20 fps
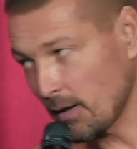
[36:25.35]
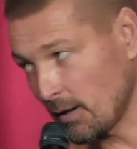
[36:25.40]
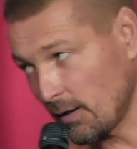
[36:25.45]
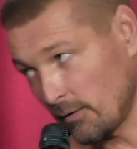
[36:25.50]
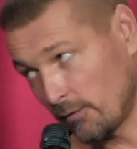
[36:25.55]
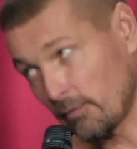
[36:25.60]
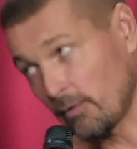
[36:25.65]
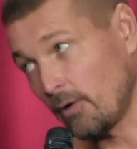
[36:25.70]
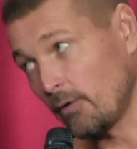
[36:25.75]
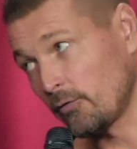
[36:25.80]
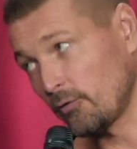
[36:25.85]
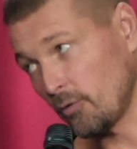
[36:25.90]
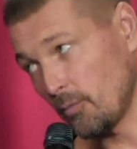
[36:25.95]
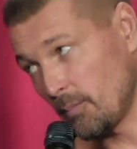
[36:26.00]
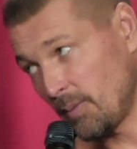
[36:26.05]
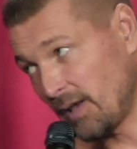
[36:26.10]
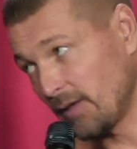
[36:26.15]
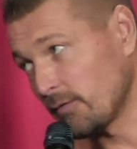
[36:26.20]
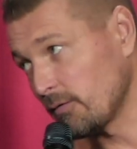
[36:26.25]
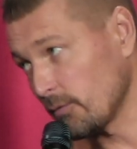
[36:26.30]
It's also
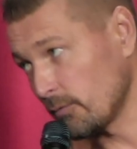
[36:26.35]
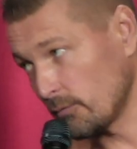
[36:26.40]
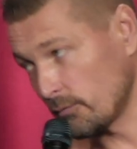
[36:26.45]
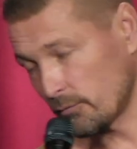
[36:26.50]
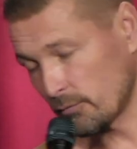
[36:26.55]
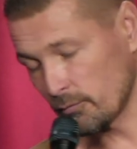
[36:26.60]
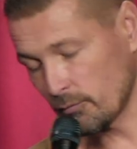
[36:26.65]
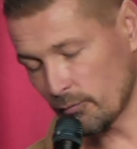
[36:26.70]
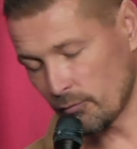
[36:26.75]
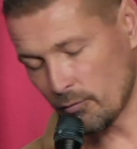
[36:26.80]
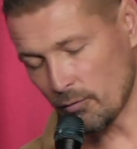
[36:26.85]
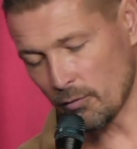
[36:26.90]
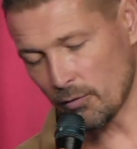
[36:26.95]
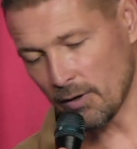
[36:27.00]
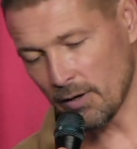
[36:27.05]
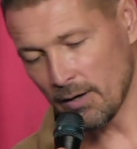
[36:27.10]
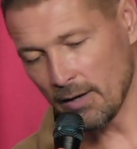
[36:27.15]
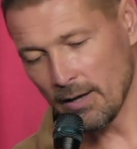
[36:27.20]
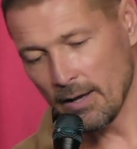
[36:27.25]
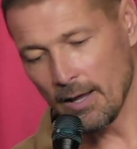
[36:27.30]
based on true
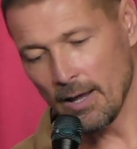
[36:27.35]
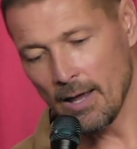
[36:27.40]
story